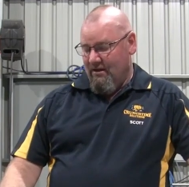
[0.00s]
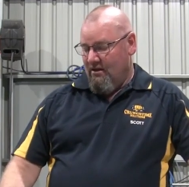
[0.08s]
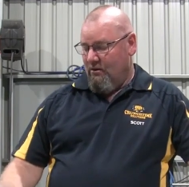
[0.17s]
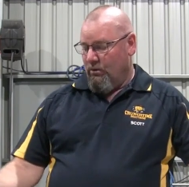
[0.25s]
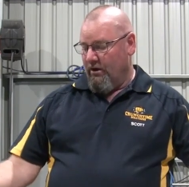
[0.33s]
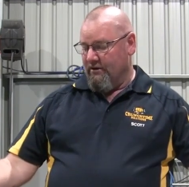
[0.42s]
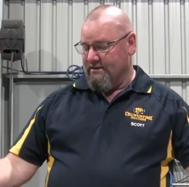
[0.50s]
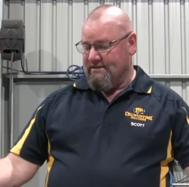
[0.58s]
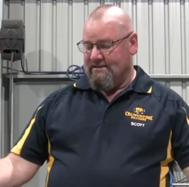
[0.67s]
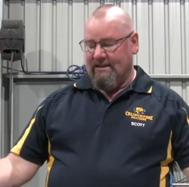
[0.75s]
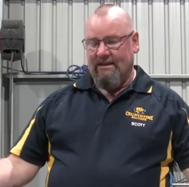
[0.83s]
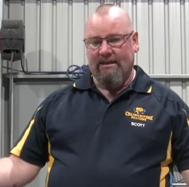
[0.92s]

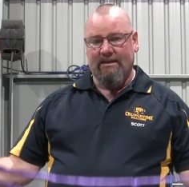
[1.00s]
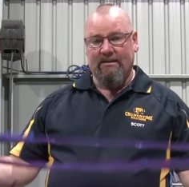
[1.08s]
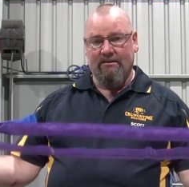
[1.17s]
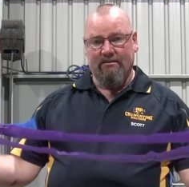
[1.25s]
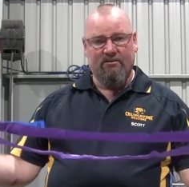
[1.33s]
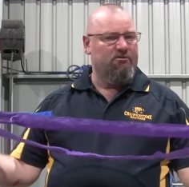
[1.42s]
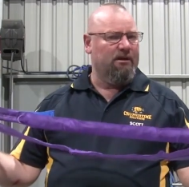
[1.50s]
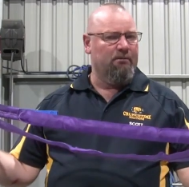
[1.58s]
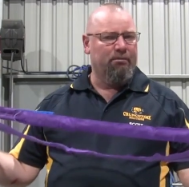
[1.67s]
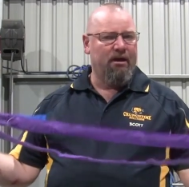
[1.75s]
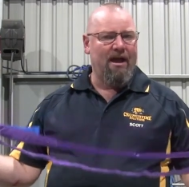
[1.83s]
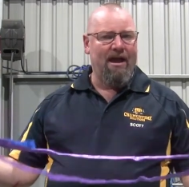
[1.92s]
whereas the Gorilla
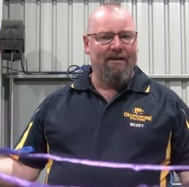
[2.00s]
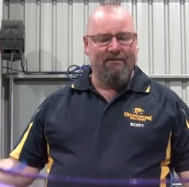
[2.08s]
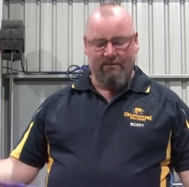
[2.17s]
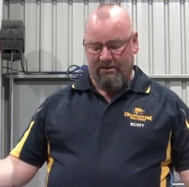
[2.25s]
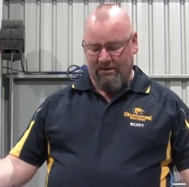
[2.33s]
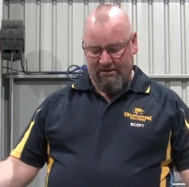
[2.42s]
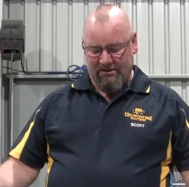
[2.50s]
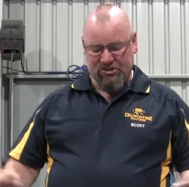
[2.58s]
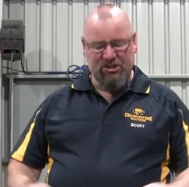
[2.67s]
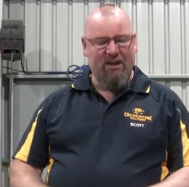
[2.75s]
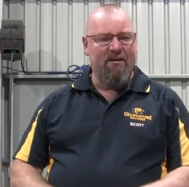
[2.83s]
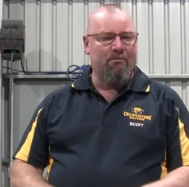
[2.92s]
brand and the
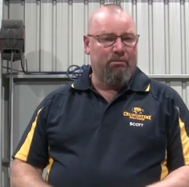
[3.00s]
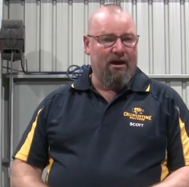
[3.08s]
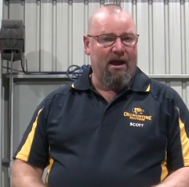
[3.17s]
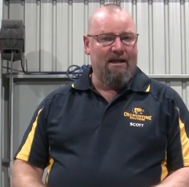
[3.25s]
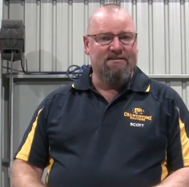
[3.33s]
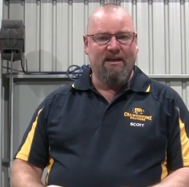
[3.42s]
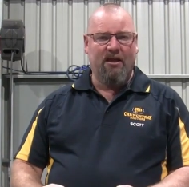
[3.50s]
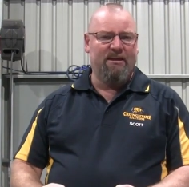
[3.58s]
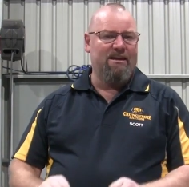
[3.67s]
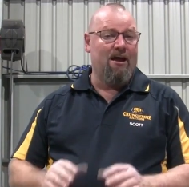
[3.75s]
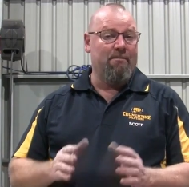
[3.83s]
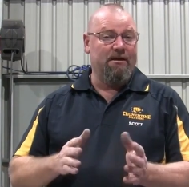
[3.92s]
generic brands, they only
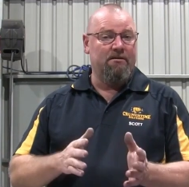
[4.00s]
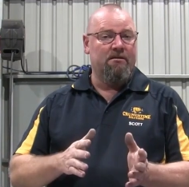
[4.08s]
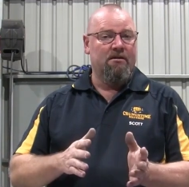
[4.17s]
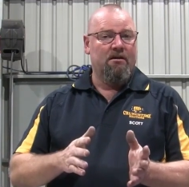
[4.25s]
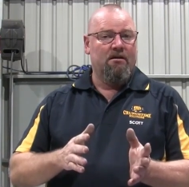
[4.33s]
come in